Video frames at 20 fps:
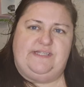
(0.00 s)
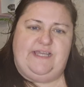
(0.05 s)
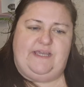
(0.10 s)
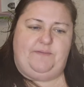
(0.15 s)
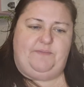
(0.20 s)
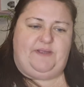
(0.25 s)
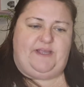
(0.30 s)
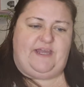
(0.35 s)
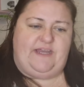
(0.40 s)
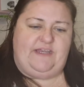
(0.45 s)

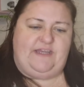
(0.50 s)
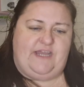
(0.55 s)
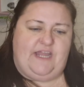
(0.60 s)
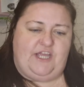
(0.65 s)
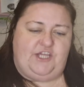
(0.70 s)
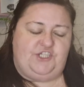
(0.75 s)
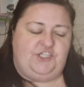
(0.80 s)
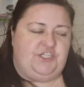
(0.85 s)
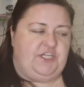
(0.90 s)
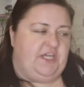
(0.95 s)
same again
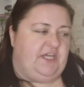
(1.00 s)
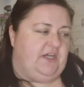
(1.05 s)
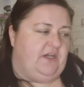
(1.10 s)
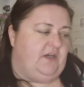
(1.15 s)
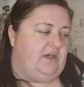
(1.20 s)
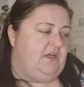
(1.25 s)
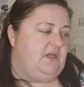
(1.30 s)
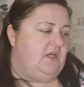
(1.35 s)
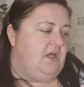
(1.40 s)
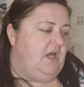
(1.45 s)
next year,
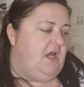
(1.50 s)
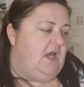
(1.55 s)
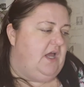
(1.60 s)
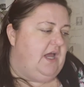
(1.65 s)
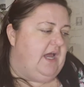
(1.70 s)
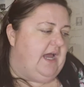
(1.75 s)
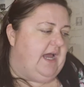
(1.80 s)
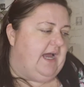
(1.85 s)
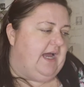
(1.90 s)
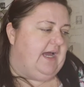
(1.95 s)

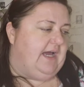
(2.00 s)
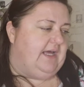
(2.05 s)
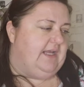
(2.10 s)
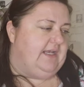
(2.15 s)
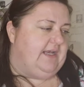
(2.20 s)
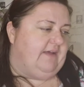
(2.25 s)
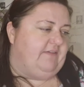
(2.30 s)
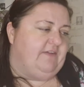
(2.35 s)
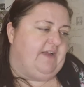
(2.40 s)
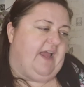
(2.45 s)

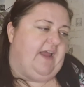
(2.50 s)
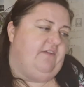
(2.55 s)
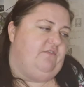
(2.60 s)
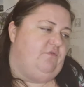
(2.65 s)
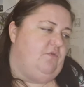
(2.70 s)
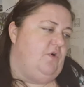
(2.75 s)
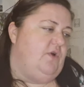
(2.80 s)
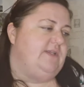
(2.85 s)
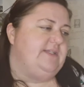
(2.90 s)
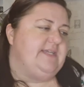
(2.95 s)
and I've kind
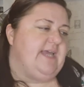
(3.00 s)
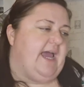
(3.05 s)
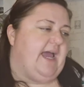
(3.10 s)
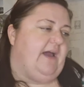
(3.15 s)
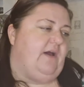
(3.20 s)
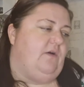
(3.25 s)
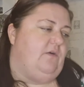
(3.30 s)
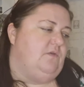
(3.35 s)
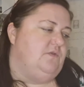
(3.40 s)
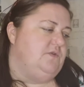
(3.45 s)
of worked it
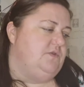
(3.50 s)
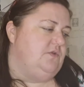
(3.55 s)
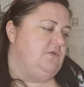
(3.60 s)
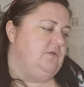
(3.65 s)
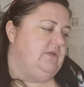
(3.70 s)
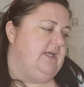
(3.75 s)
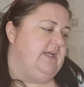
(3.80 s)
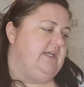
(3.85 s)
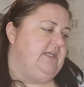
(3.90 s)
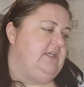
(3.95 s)
out. So
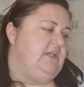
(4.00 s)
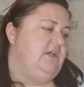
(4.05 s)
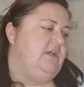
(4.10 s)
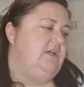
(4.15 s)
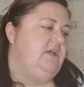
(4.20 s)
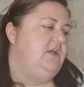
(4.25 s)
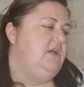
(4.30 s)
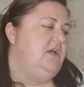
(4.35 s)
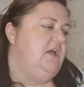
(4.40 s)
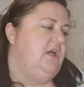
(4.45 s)
like
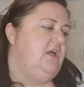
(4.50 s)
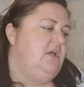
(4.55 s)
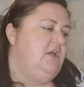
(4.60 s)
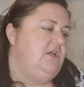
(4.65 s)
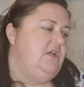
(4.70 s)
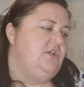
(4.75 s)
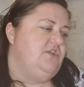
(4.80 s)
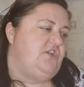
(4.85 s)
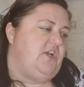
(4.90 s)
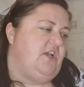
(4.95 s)

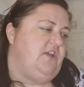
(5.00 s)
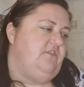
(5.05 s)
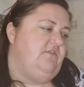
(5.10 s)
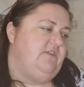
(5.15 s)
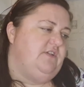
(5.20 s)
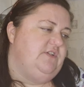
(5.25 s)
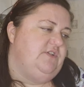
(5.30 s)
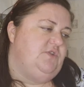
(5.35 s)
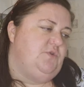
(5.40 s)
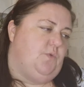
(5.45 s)

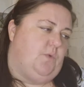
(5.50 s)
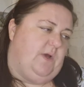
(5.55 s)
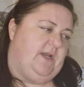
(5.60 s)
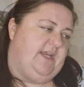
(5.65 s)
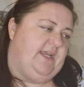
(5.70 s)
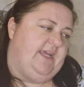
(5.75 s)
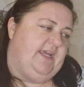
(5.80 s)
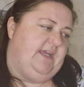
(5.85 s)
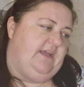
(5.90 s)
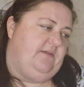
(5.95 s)
January is
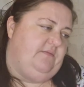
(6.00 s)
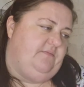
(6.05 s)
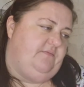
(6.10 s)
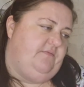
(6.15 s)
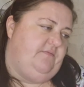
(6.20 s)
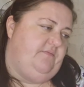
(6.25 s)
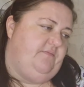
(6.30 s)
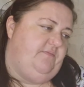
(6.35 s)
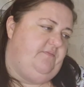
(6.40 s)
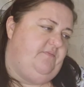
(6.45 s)
20,
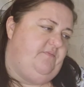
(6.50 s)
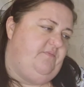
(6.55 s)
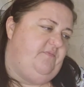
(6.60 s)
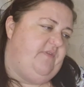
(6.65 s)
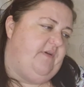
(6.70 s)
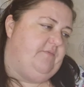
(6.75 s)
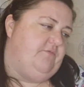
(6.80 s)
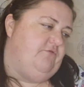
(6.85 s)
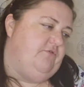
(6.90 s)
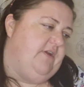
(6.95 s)

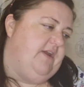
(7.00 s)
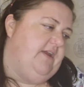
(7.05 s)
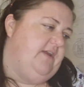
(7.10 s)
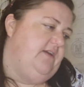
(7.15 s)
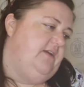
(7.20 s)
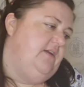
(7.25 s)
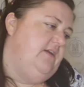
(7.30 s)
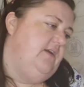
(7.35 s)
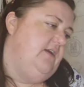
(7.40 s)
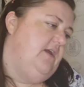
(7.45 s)
February,
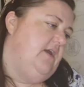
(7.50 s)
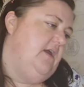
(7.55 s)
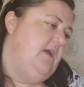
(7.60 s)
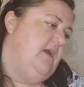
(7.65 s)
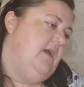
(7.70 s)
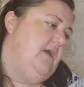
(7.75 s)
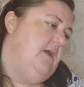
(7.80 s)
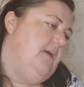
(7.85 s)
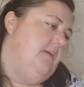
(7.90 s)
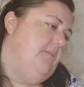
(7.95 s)

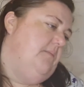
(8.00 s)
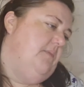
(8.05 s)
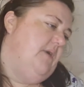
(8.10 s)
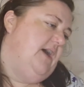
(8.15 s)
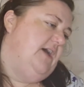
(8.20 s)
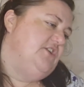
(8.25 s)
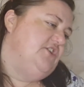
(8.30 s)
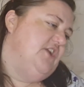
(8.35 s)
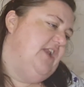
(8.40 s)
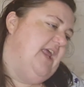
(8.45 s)

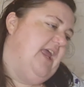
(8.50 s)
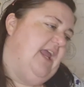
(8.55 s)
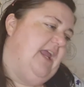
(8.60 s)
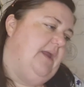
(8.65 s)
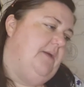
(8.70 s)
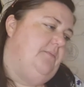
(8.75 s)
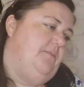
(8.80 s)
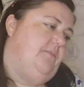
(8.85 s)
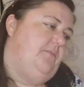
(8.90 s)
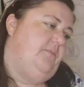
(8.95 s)
March and
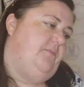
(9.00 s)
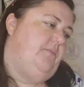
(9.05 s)
April,